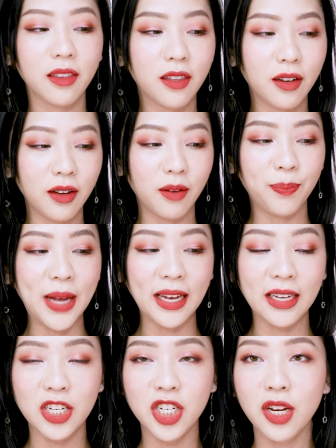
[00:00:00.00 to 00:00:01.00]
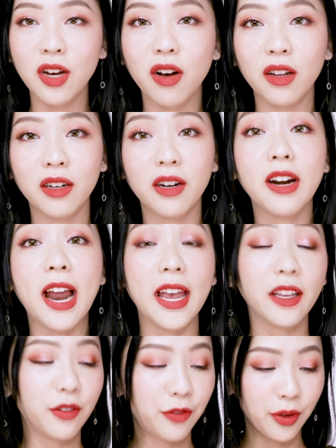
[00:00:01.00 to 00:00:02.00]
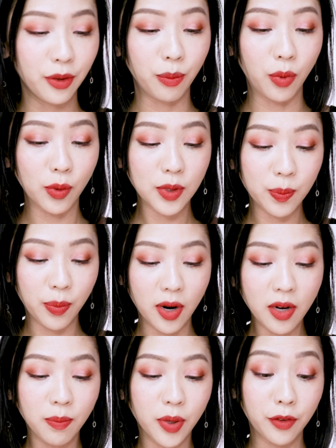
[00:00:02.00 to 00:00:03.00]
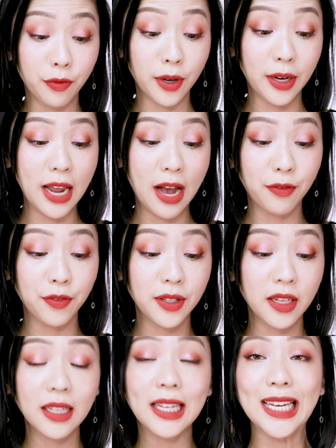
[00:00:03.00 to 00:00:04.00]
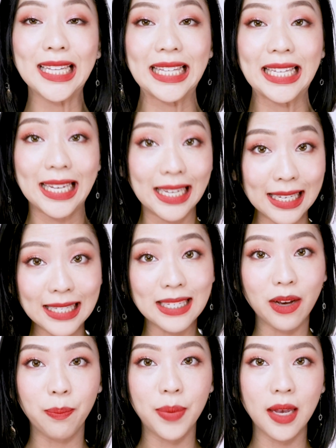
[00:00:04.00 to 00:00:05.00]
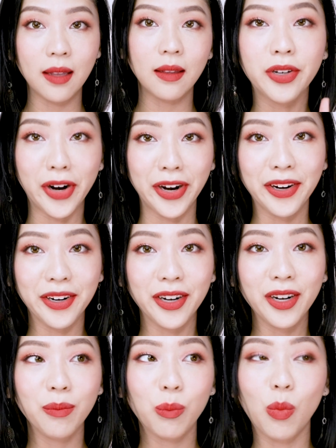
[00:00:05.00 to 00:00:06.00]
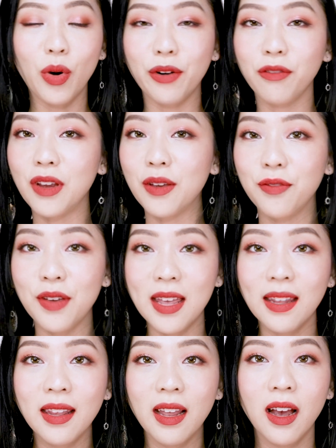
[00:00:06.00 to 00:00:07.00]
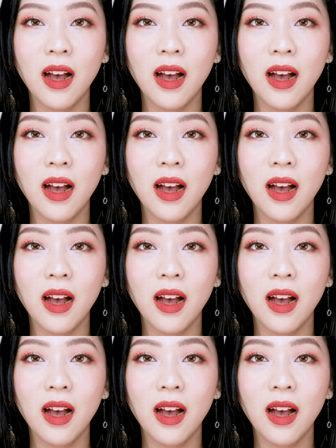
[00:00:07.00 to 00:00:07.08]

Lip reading: the packaging color right for the most part, but for Daffodil, it is a bit darker, more vivid